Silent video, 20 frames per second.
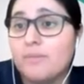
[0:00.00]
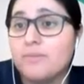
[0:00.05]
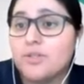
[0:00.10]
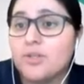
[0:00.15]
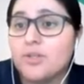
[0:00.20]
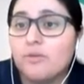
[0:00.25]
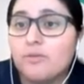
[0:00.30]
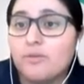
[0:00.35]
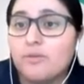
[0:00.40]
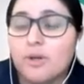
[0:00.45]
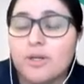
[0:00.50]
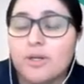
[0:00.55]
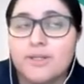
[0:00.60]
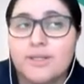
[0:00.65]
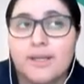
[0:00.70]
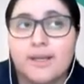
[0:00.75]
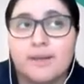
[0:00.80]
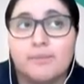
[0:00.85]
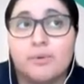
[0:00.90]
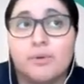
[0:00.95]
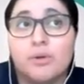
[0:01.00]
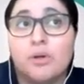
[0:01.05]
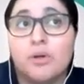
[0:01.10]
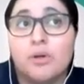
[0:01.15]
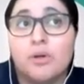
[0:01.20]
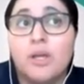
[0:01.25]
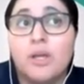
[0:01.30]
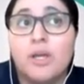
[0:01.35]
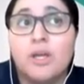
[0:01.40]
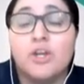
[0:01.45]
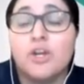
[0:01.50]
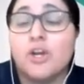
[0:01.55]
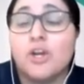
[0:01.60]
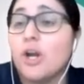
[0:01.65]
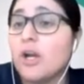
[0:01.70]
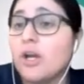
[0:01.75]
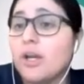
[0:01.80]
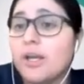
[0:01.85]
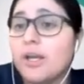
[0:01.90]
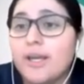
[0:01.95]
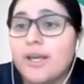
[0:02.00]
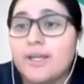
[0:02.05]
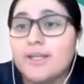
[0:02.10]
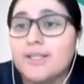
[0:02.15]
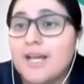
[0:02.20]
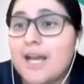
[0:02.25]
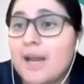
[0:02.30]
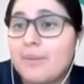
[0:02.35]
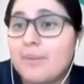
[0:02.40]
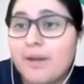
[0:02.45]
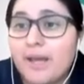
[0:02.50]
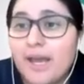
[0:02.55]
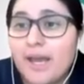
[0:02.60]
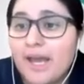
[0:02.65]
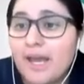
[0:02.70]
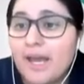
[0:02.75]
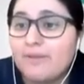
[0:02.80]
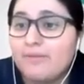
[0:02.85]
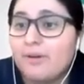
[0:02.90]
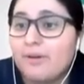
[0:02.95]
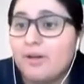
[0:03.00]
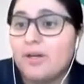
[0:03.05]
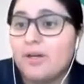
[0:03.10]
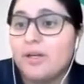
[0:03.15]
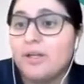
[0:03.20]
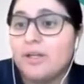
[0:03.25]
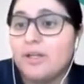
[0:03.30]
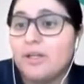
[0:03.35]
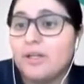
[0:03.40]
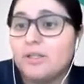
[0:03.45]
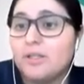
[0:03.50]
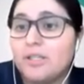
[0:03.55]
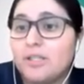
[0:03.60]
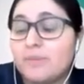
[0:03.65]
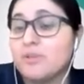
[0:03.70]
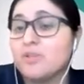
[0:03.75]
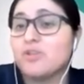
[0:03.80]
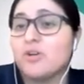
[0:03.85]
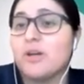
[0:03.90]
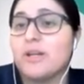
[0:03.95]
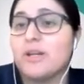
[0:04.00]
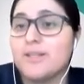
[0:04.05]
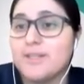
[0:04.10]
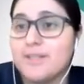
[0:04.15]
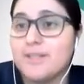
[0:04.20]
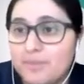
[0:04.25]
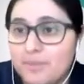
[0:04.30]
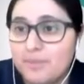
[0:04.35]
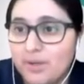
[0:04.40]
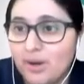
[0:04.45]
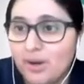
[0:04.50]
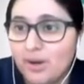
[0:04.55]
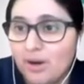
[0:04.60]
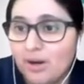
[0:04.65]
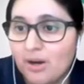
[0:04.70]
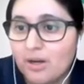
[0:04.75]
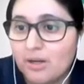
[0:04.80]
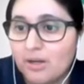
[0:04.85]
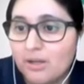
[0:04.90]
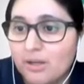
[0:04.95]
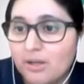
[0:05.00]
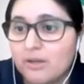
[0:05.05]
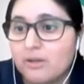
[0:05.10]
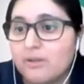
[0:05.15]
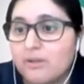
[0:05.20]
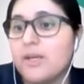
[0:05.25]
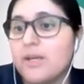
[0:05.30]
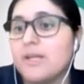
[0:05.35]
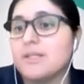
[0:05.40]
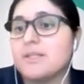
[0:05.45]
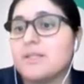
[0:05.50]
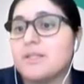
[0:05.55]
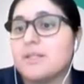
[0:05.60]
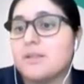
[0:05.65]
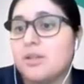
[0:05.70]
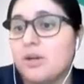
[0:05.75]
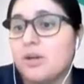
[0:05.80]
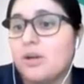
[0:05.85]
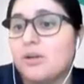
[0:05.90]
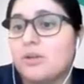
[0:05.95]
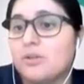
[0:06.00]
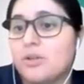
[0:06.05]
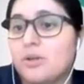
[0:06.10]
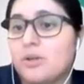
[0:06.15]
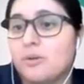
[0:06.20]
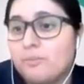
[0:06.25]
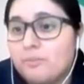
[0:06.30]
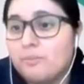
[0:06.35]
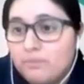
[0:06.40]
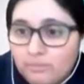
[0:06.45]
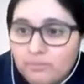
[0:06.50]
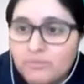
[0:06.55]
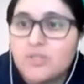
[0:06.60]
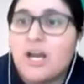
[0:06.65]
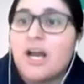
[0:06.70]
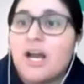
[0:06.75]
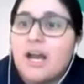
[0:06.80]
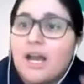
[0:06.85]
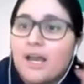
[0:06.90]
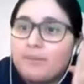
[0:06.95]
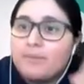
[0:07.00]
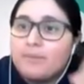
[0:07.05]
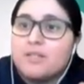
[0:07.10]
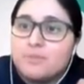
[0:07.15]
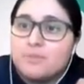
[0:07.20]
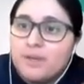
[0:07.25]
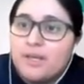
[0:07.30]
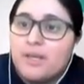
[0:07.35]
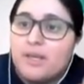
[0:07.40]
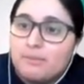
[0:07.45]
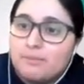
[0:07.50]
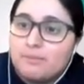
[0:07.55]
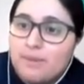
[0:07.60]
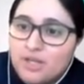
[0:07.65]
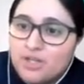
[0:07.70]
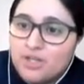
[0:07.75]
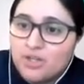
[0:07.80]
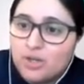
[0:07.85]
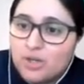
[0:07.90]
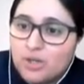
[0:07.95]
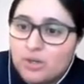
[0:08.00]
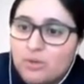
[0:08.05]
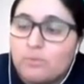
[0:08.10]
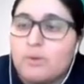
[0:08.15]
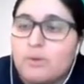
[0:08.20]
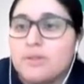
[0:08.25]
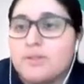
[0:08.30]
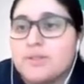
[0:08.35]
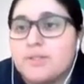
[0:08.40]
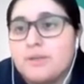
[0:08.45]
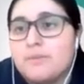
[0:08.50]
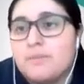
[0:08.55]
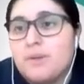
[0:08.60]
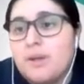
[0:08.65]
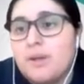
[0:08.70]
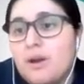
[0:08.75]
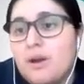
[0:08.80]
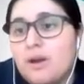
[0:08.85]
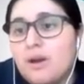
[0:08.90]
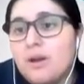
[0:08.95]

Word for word: So, for example, you're not going to get time and a half on demonstrating CPR. You know, that's their their time is being measured with CPR.